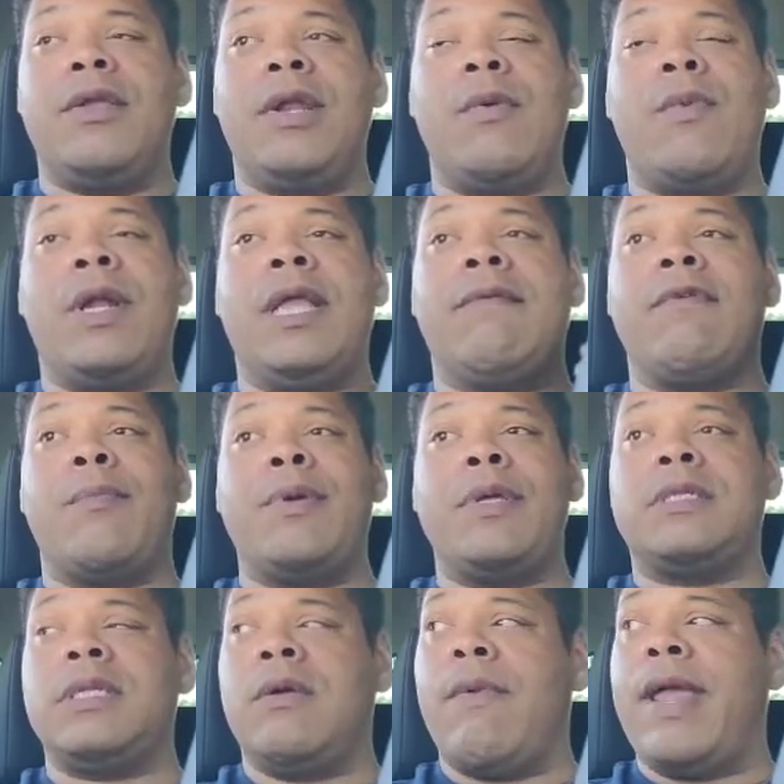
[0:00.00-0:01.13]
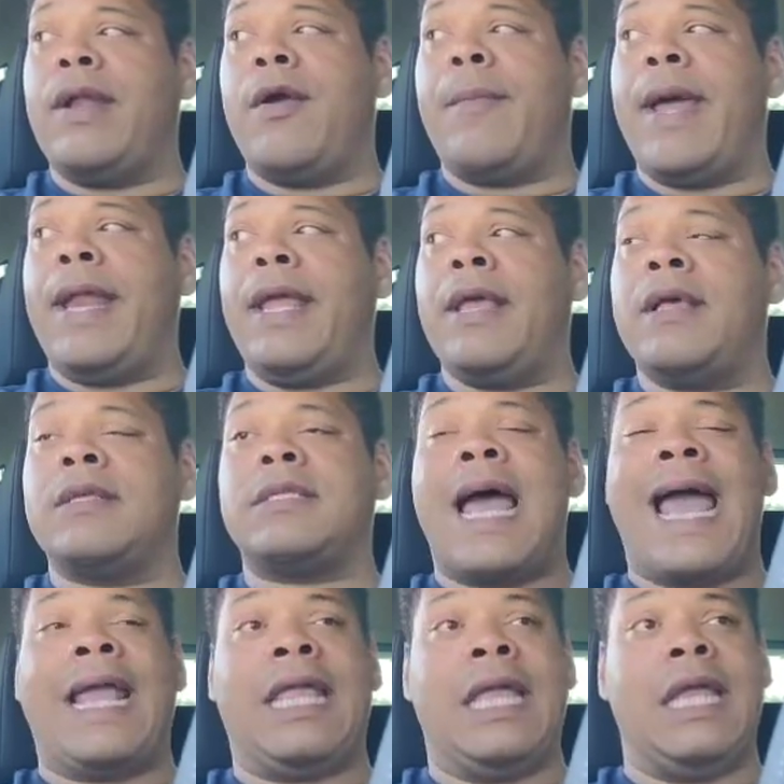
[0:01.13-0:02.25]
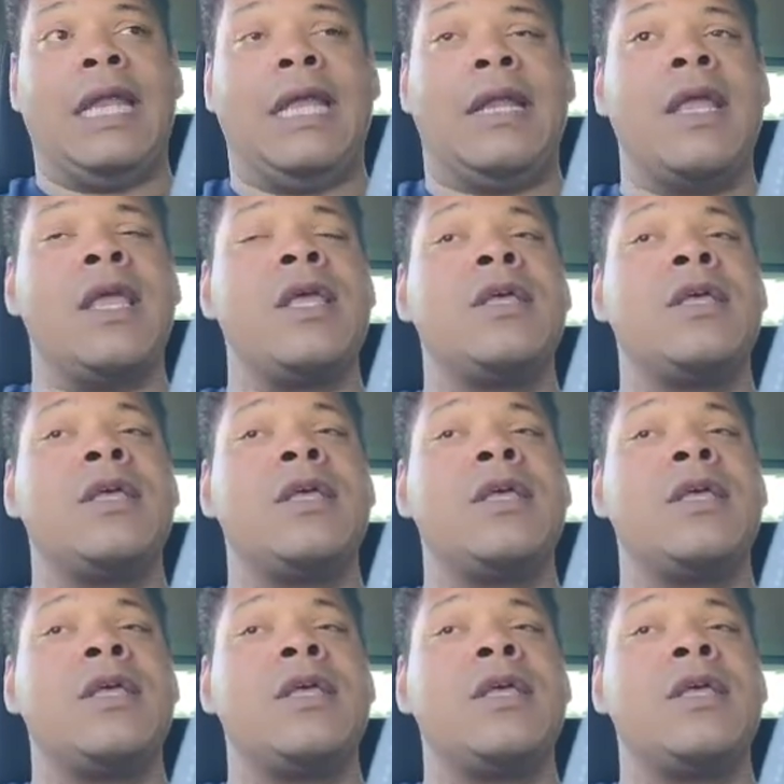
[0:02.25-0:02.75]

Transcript: You didn't want to give your pussy away to nobody else. I get it.